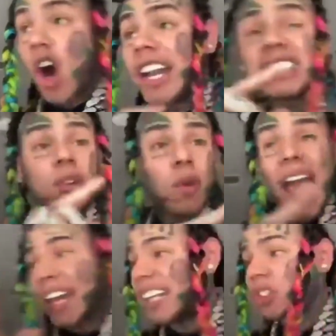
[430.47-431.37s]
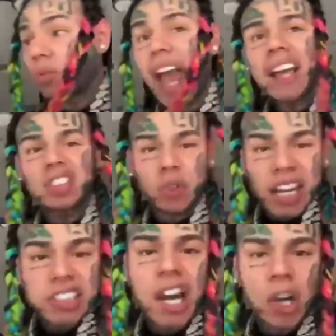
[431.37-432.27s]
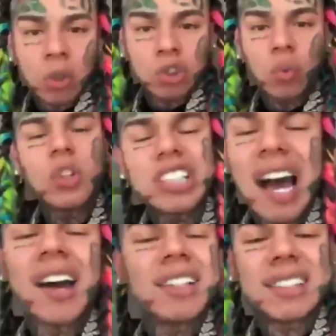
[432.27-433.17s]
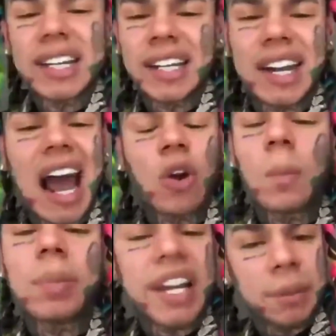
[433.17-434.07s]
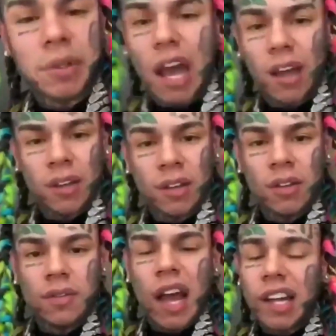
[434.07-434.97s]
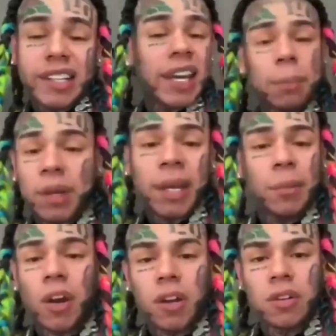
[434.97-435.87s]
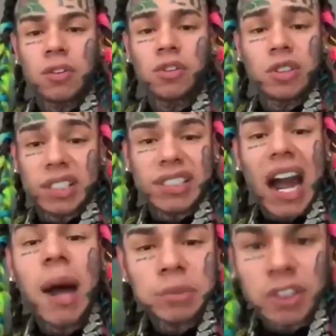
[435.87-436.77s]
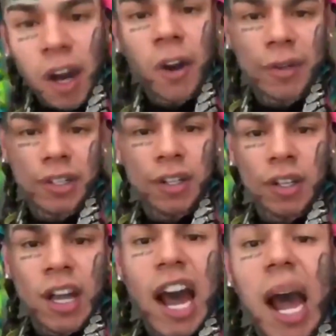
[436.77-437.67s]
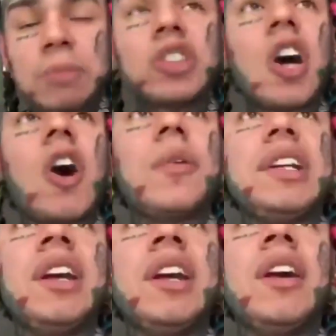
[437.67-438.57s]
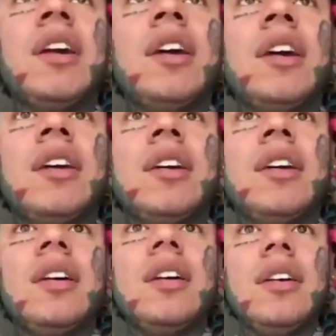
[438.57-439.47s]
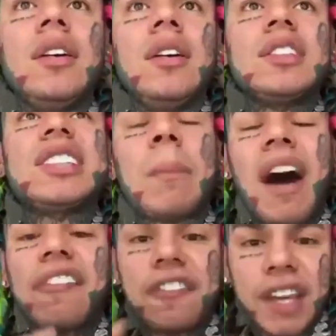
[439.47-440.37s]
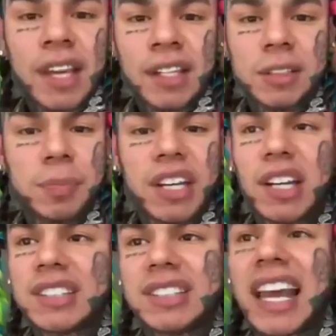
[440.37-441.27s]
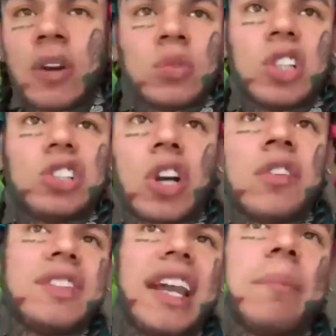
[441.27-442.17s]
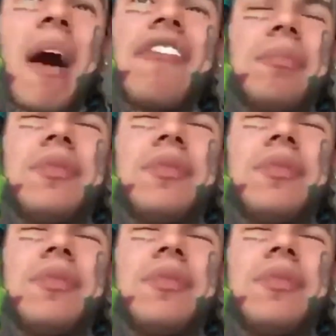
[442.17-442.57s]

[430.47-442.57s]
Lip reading: He's a rat. So that's y'all go-to, which I understand and I don't blame y'all. I can't blame y'all. Listen, I'm sorry. I'm sorry to my fans because they don't deserve that. My